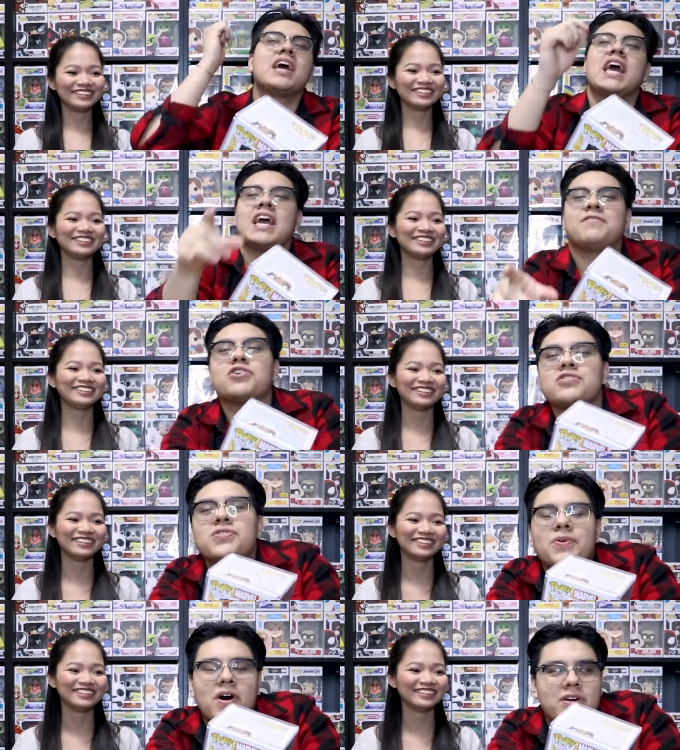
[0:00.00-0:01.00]
Speaker 1: if you're in
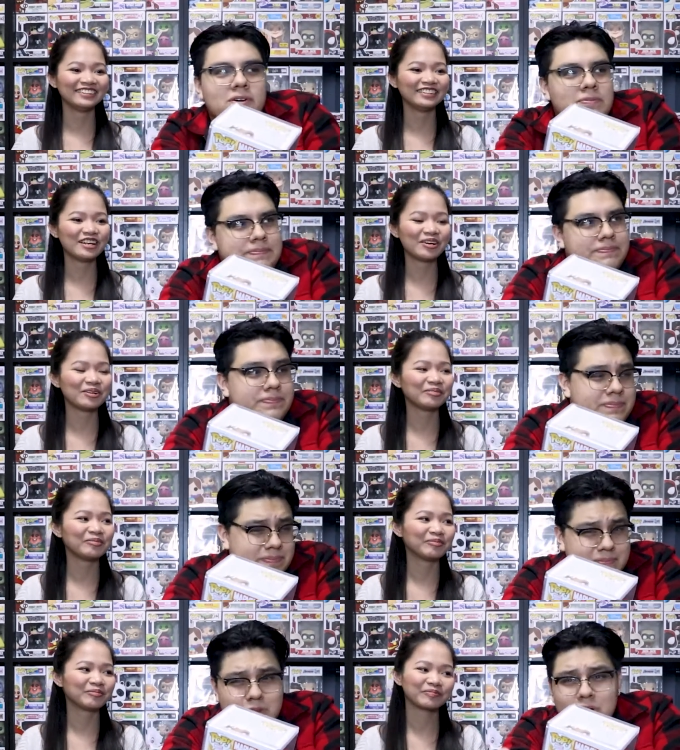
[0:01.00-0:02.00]
Toronto
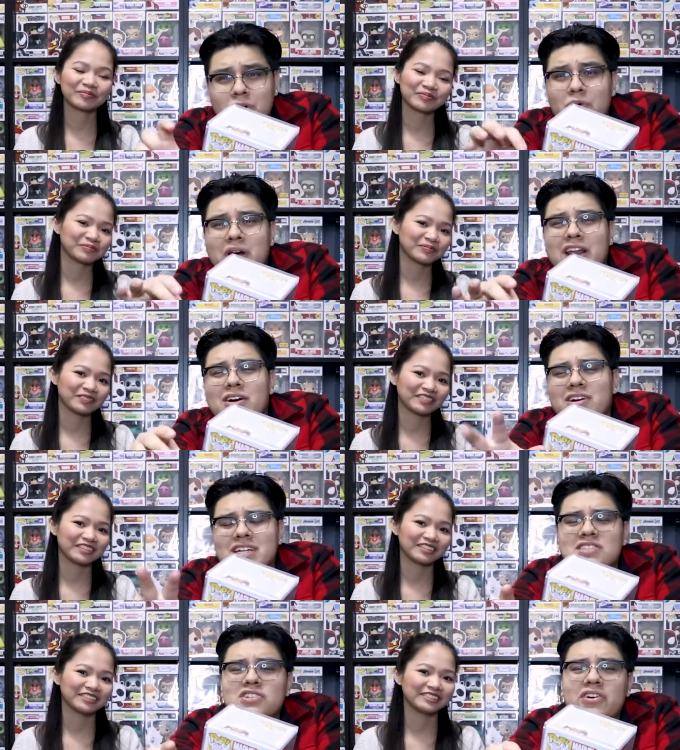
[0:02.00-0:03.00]
go right now on
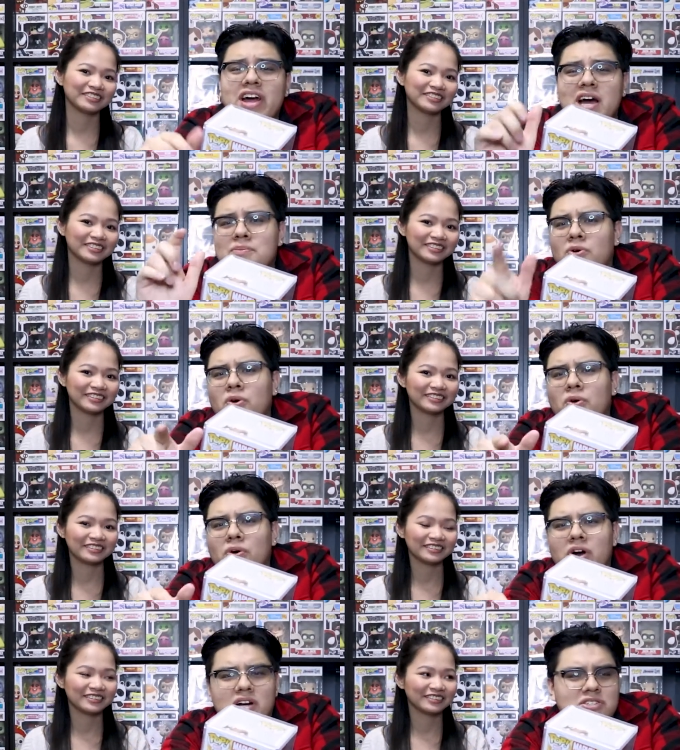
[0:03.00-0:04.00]
Instagram
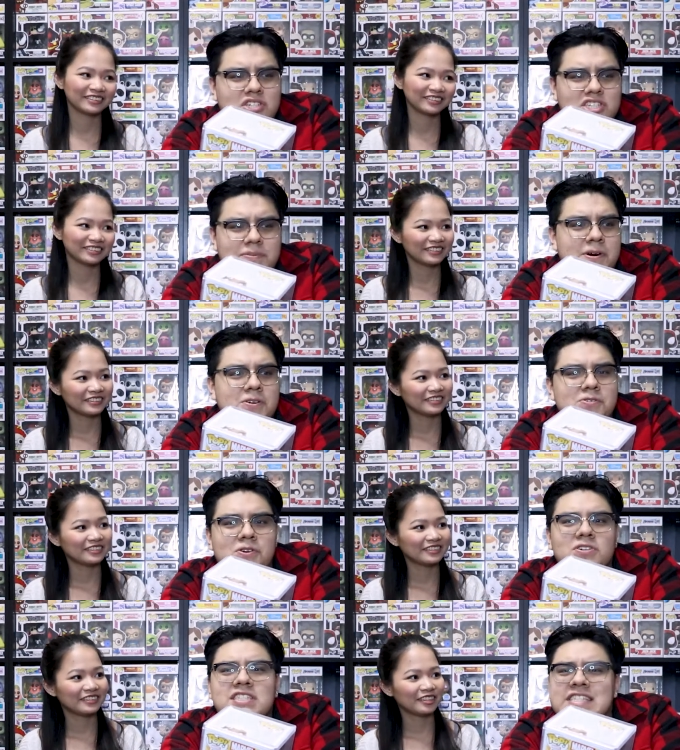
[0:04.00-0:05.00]
or search up on
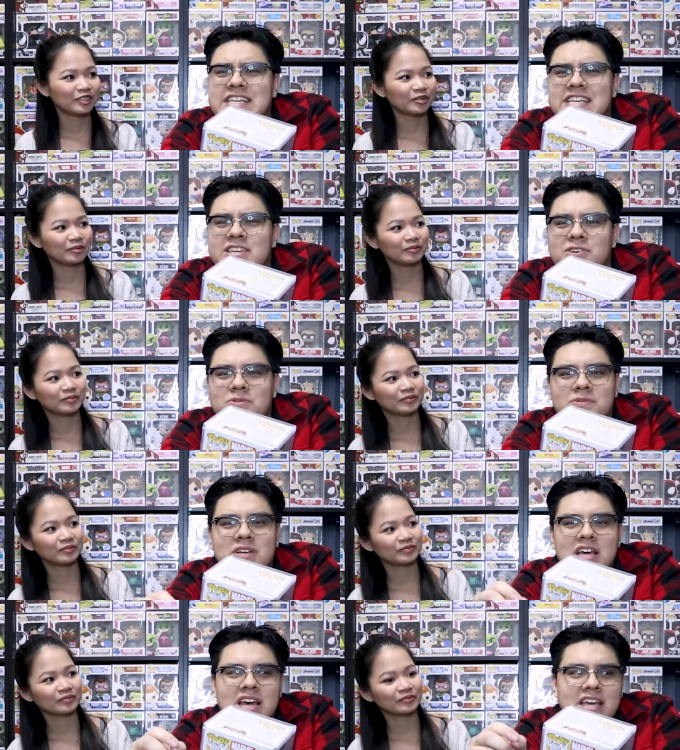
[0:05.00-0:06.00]
Google CQ.
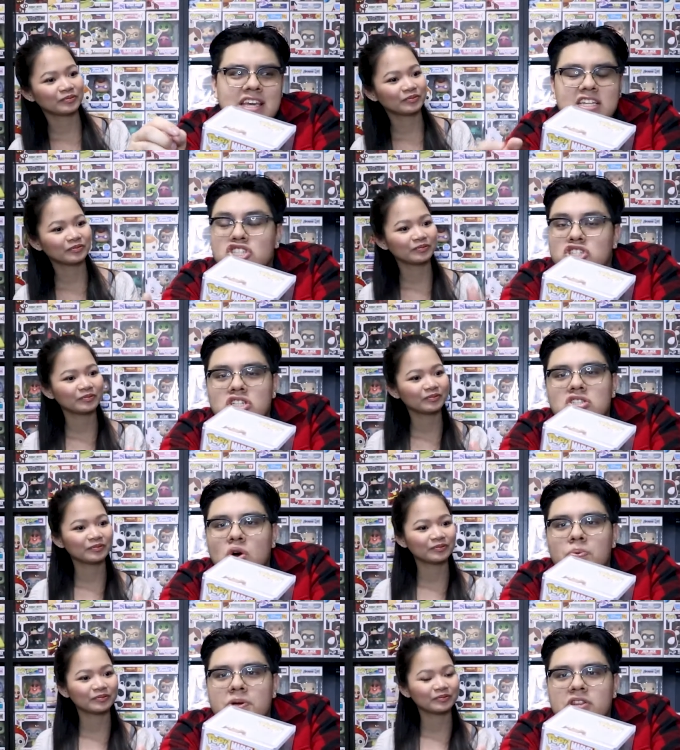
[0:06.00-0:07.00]
He just
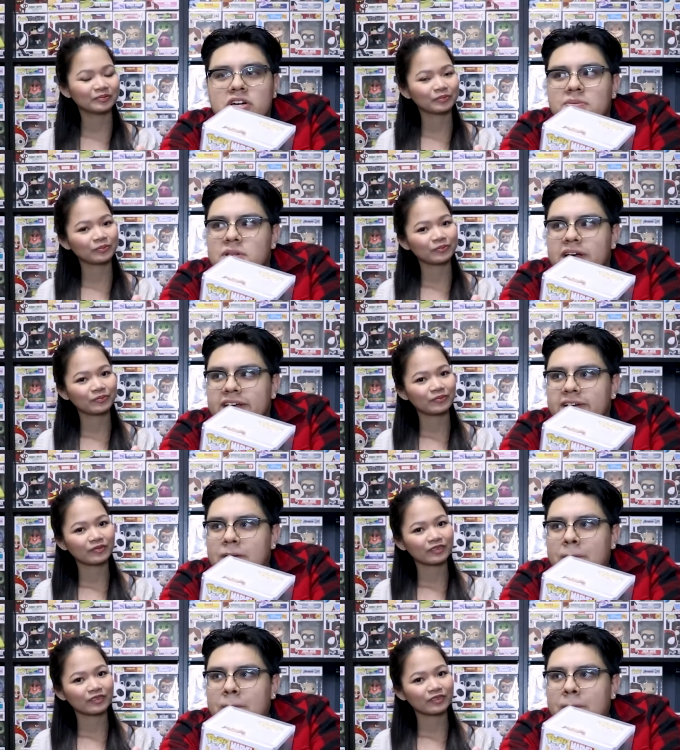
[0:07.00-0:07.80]
opened up like